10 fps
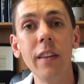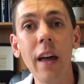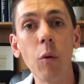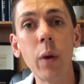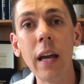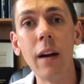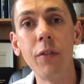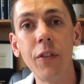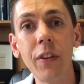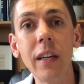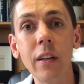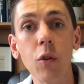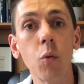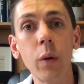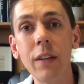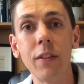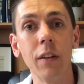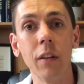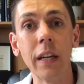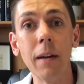that we have seen
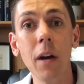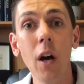recently,